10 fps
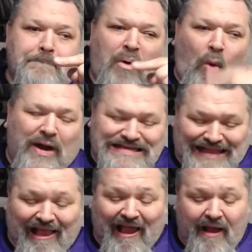
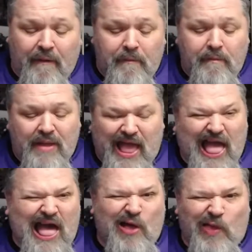pointing.
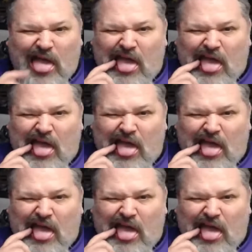Ow,